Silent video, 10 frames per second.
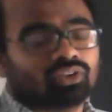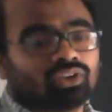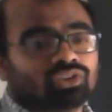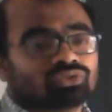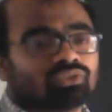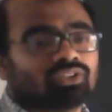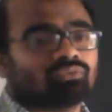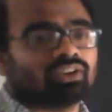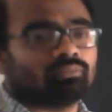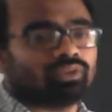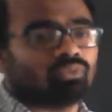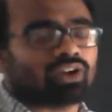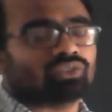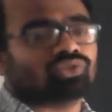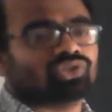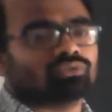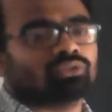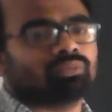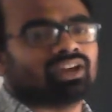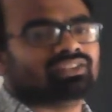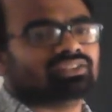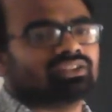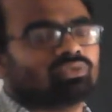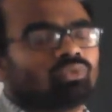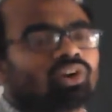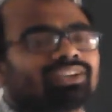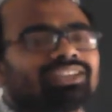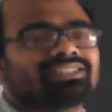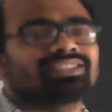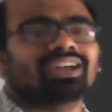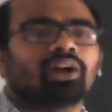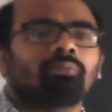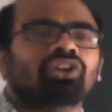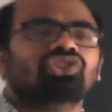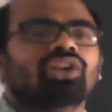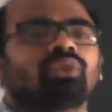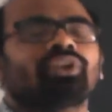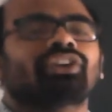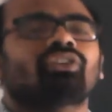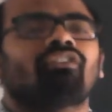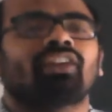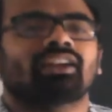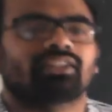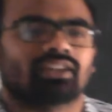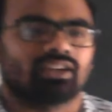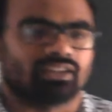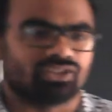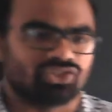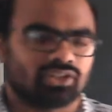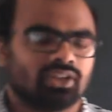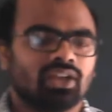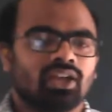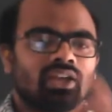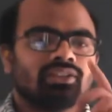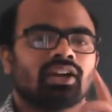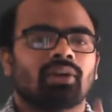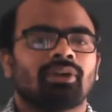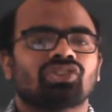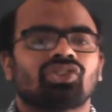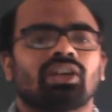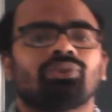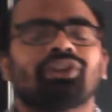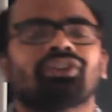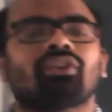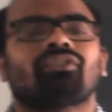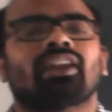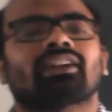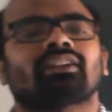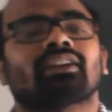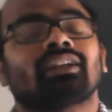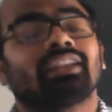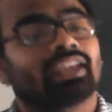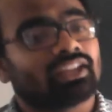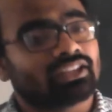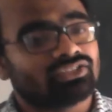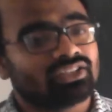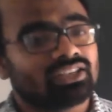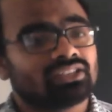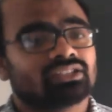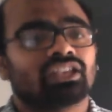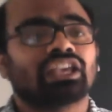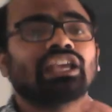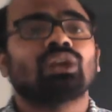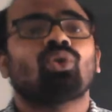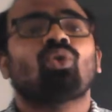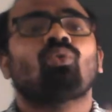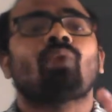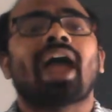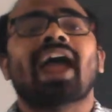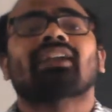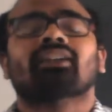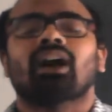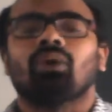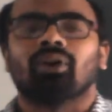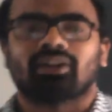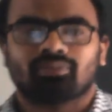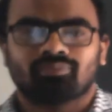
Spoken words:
So there will be one question will be asked. What is the commercial unit of electrical energy? The commercial unit of electrical energy is kilowatt hour.